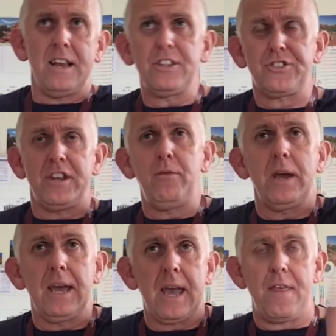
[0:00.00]
see if we can
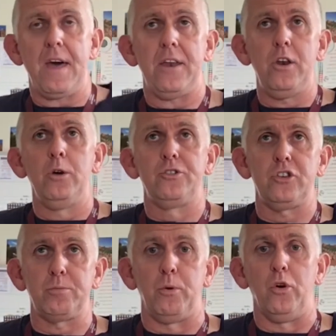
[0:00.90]
get that notice
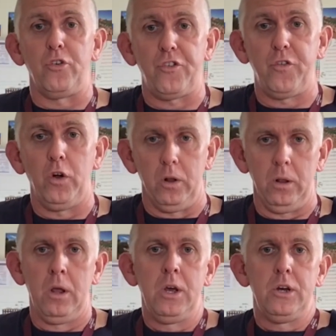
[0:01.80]
board
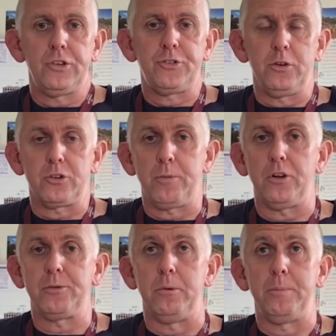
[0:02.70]
full as soon as
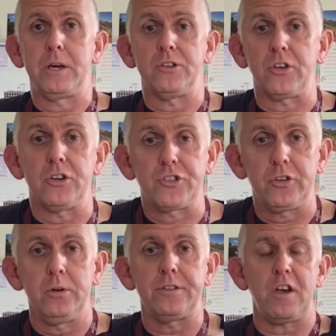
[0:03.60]
possible, because as
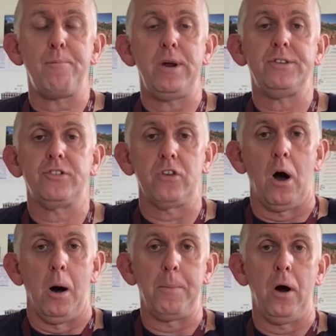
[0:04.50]
soon as I press
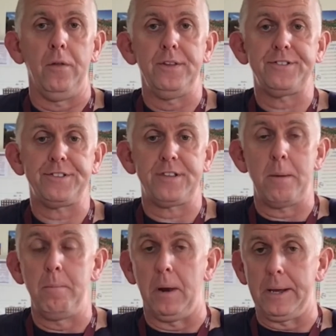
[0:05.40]
stop on this
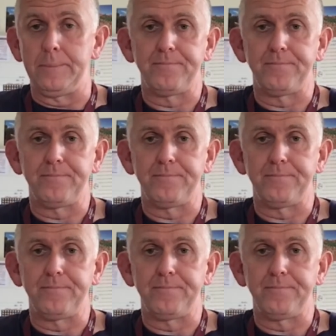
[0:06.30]
assembly,